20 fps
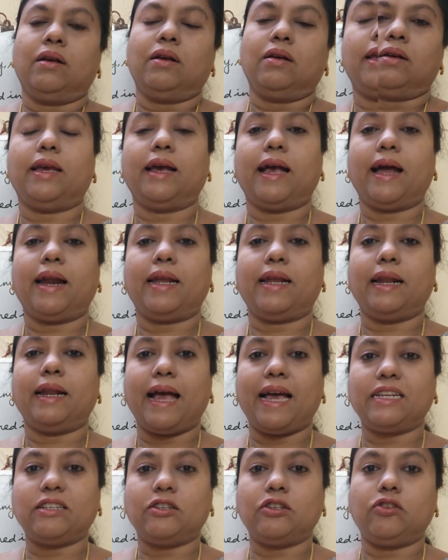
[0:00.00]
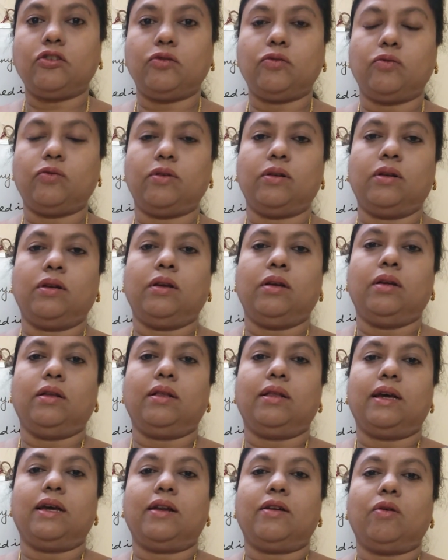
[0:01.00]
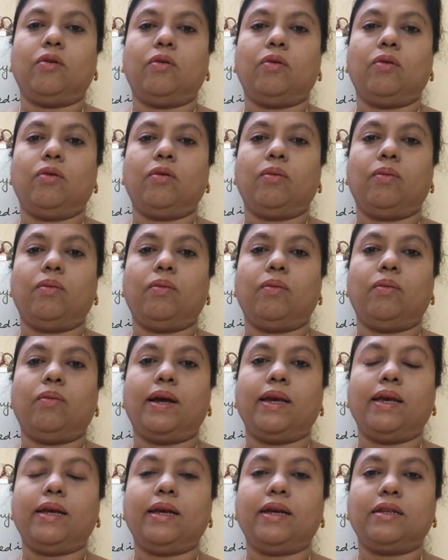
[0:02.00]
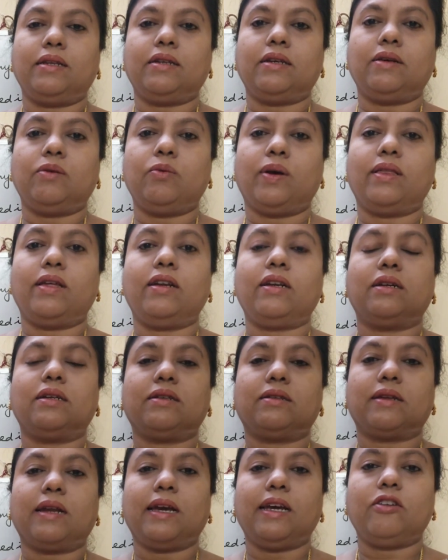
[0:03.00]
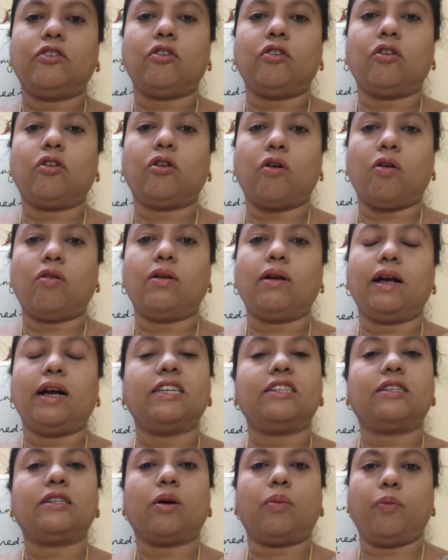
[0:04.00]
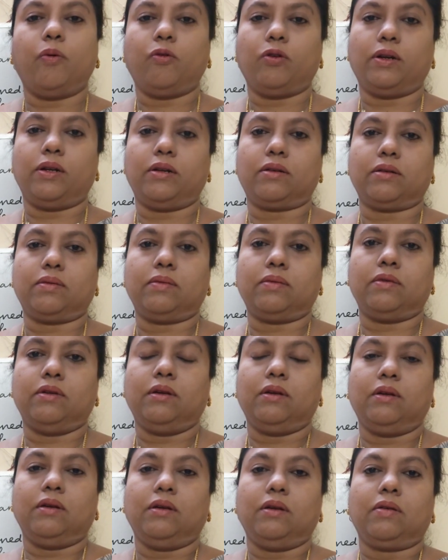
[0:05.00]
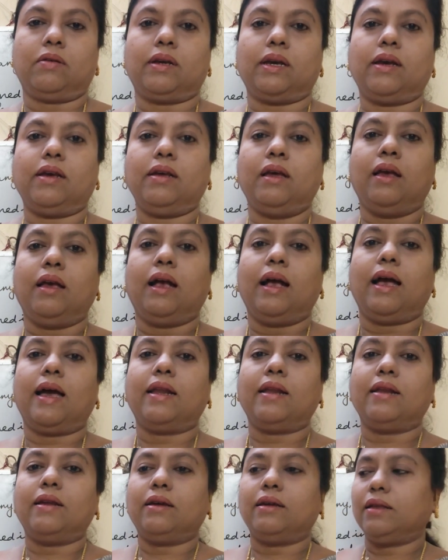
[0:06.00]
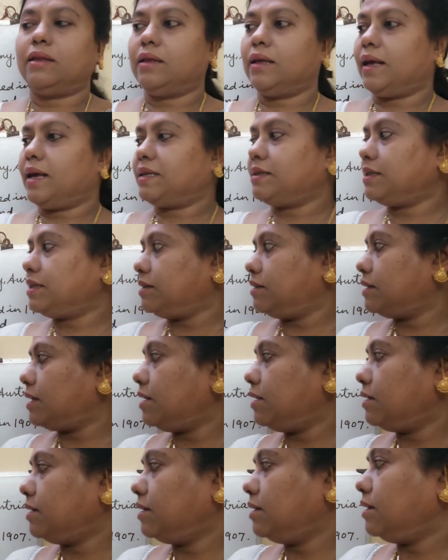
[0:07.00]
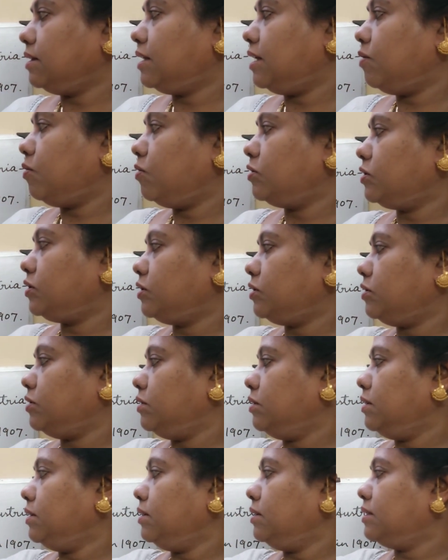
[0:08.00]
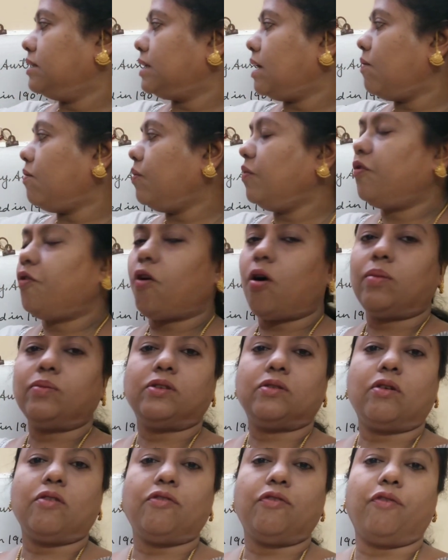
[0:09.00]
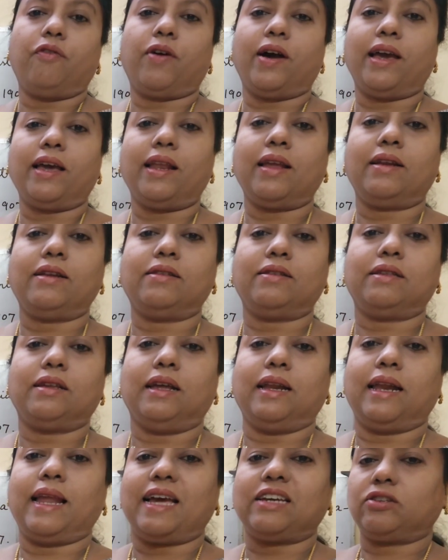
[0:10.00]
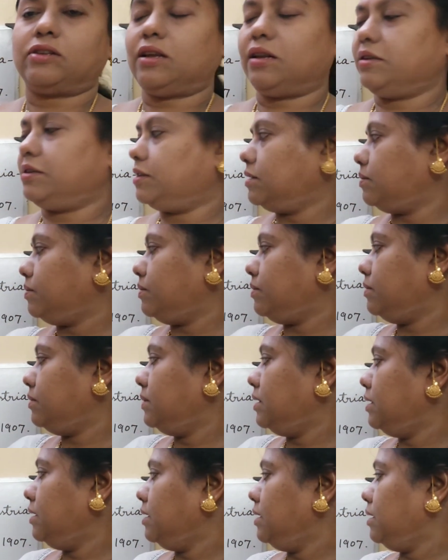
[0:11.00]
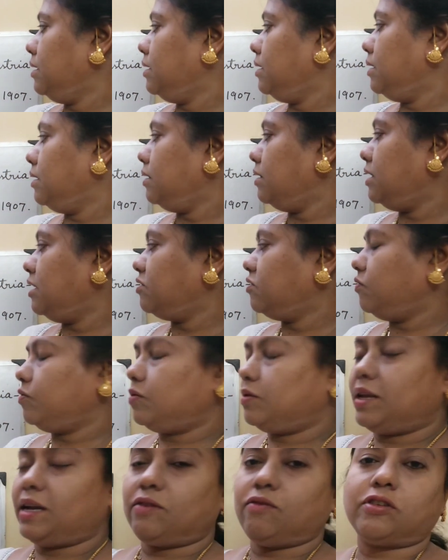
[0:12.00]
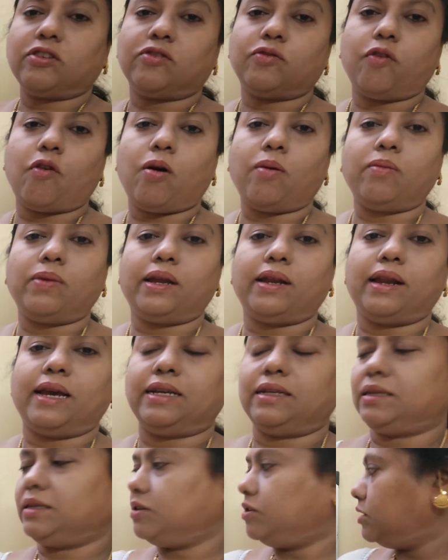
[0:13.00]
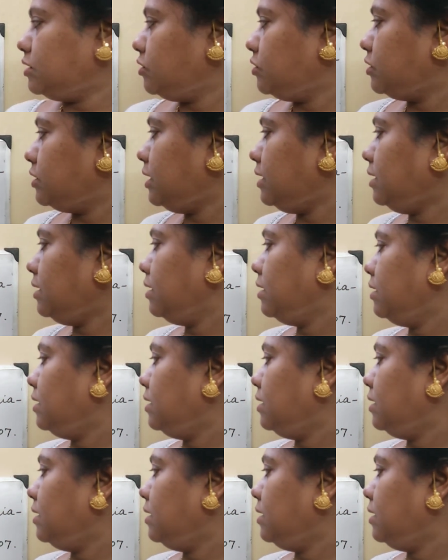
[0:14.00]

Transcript: They had an attitude that my country, whether it is right or wrong, I support it. Okay, and as a result, there was some forms of violent nationalism that was formed in 19th century.